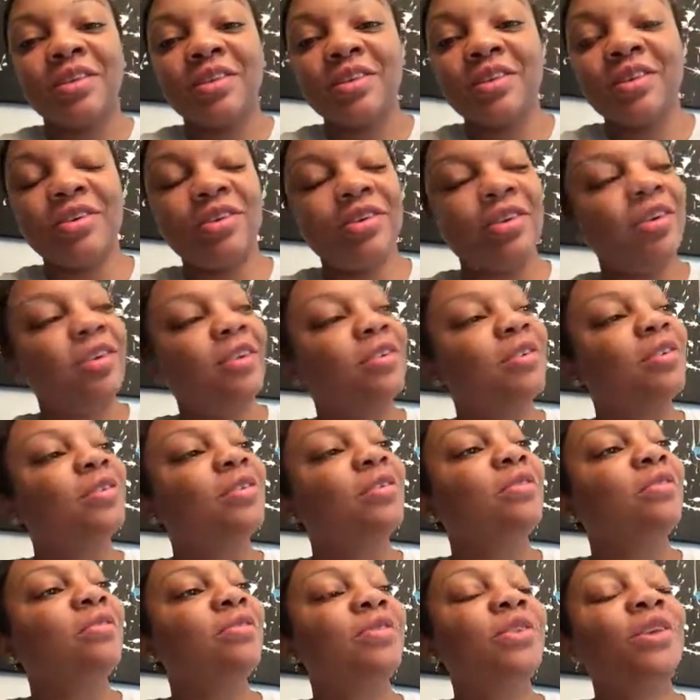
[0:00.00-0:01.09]
The
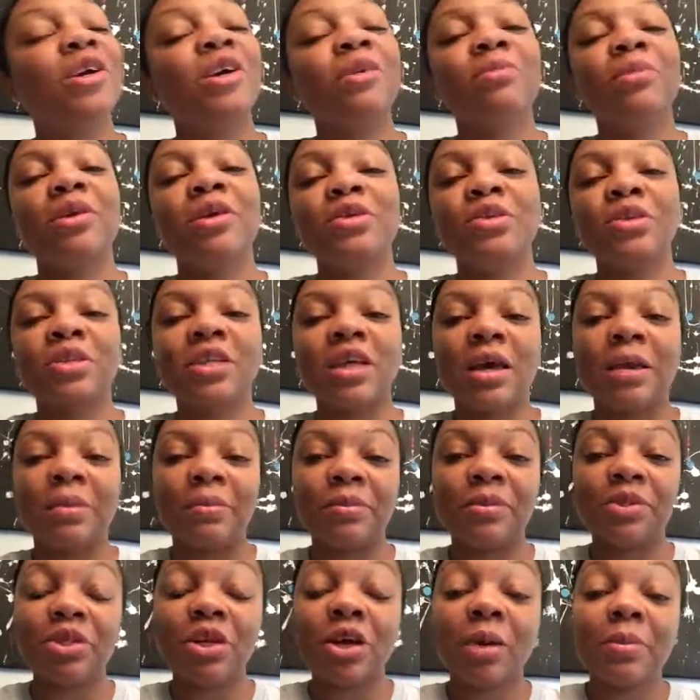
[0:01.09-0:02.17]
third major
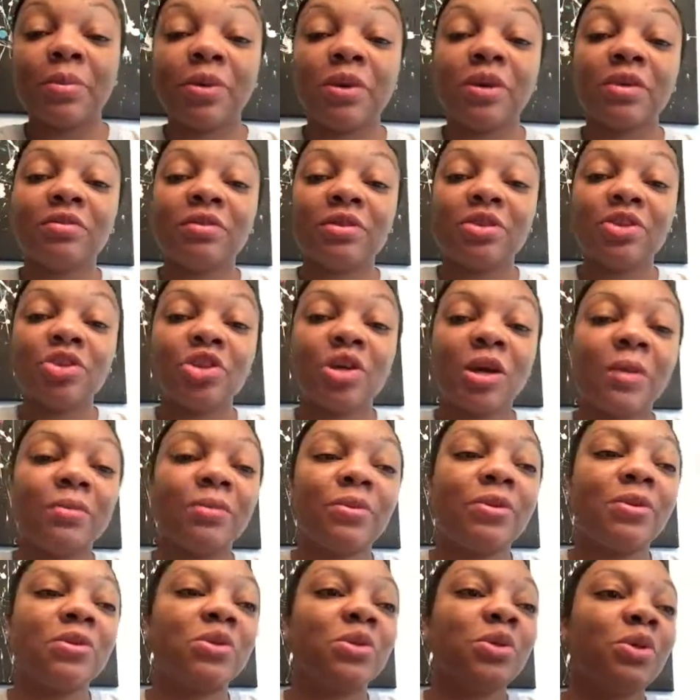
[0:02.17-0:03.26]
topic of this
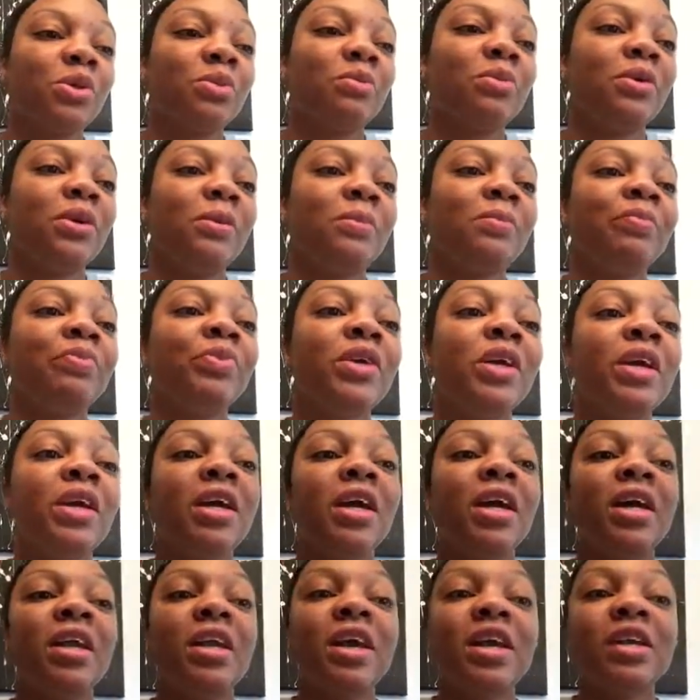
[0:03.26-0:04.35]
chapter is going to be
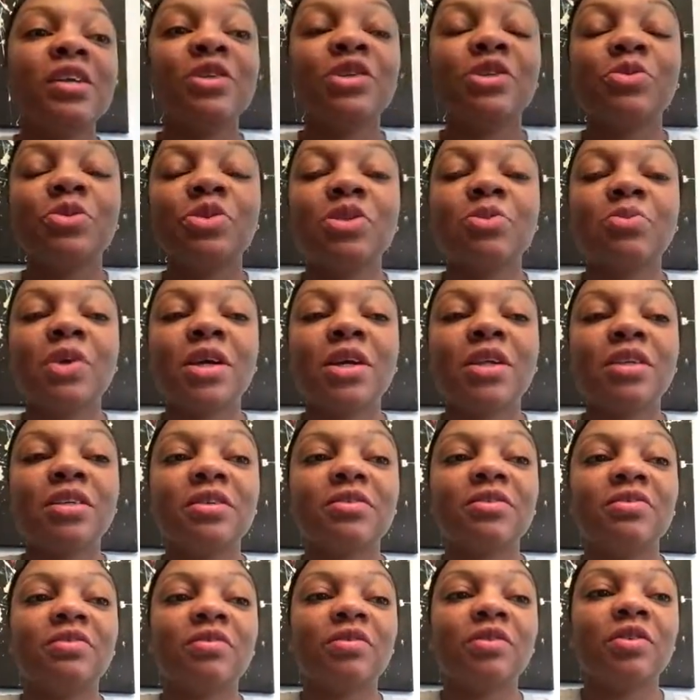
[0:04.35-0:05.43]
an actor's
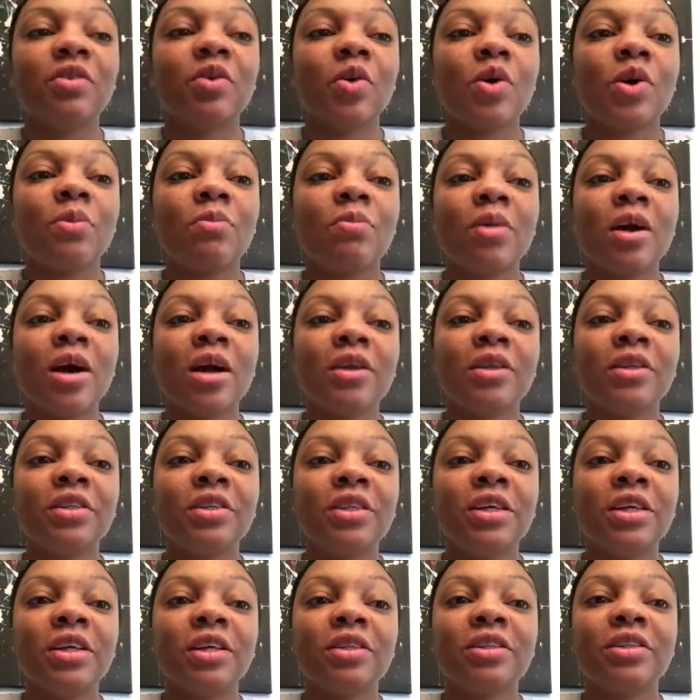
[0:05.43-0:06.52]
perspective on modern
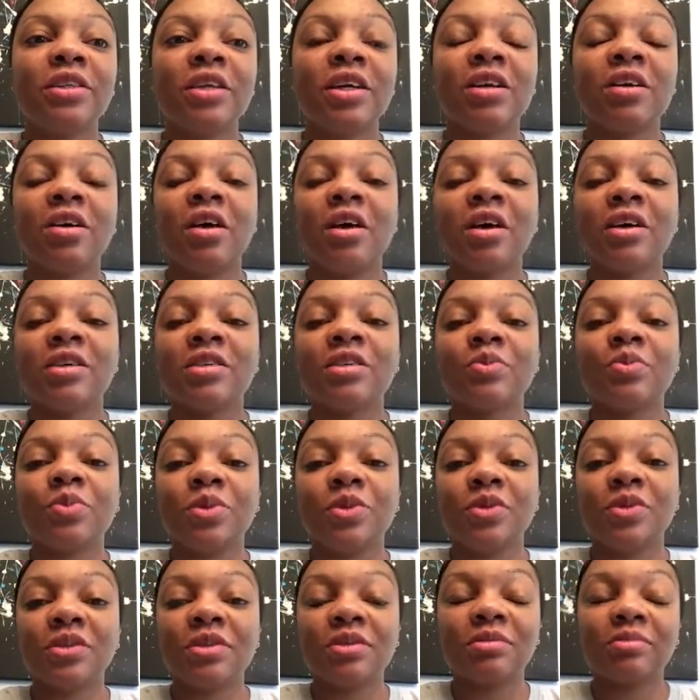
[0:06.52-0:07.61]
theater in August
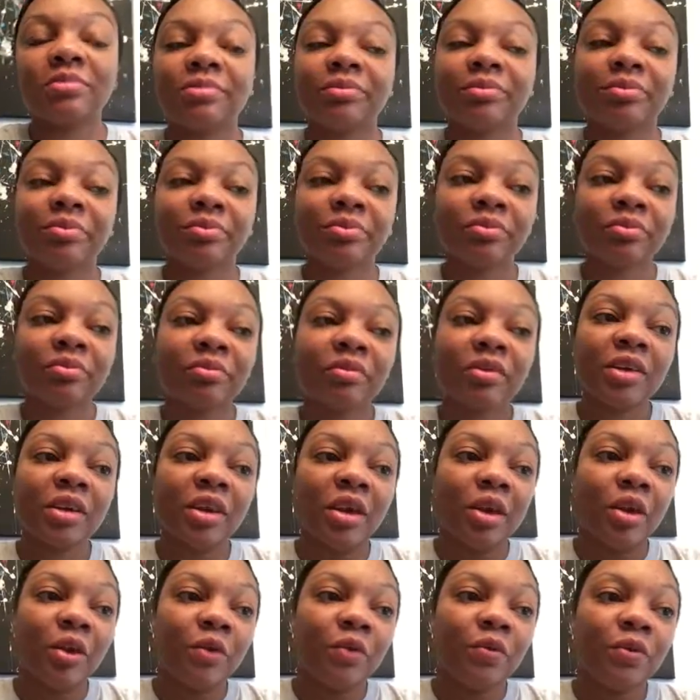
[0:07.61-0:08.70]
Wilson.
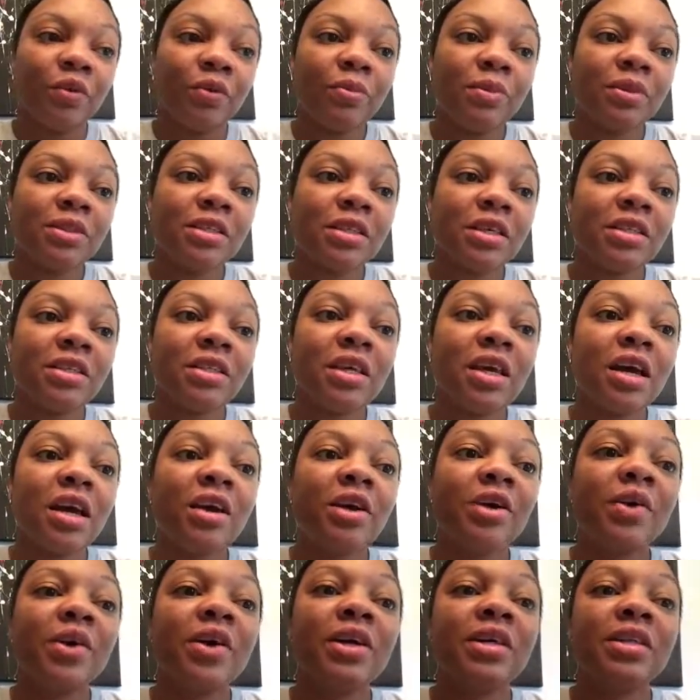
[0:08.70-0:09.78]
Rubens
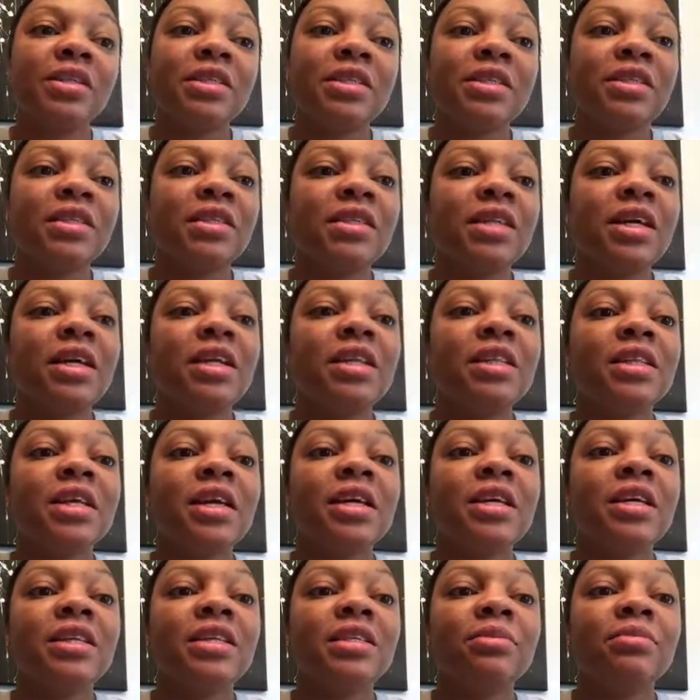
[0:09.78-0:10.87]
Santiago Hudson stated
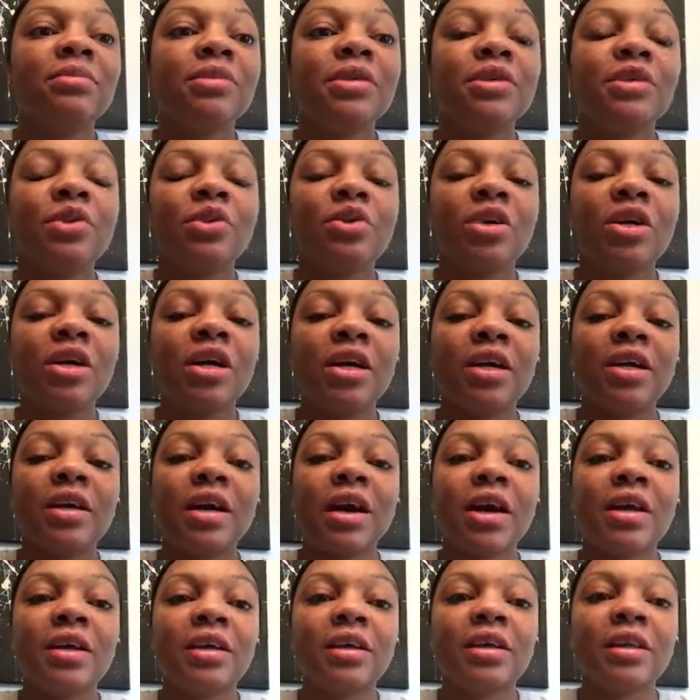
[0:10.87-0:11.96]
that his mentor and
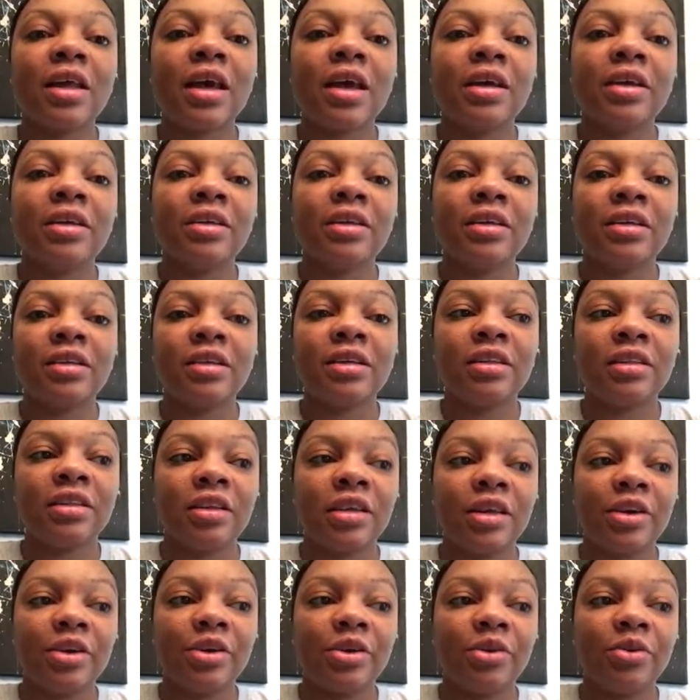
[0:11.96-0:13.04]
guiding light in the
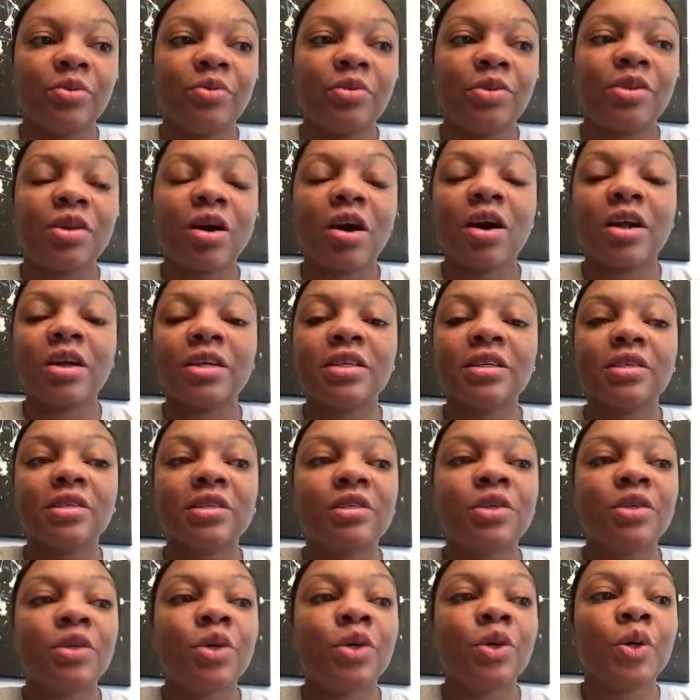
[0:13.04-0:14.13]
theater was
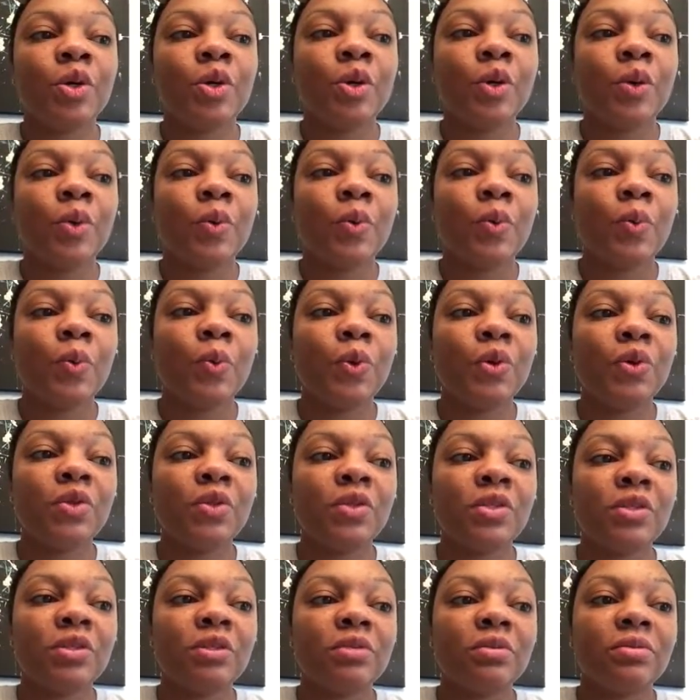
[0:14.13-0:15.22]
August
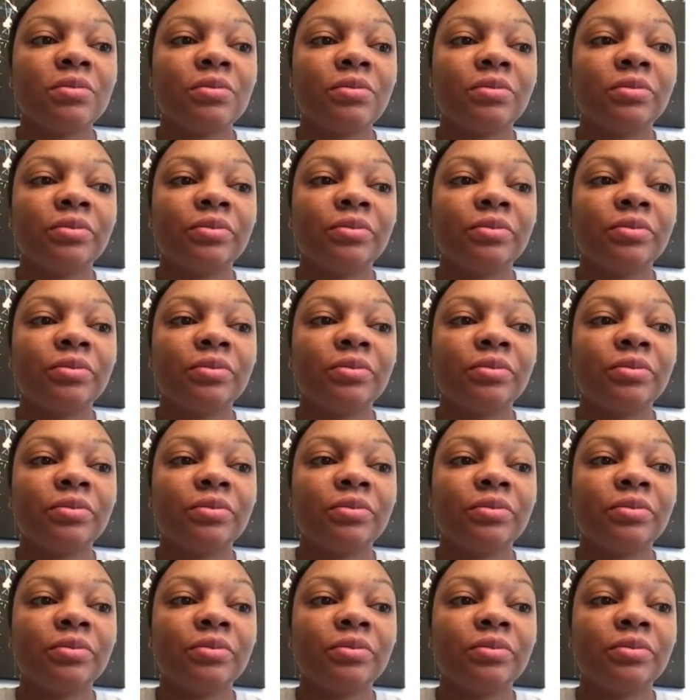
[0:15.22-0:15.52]
Wilson.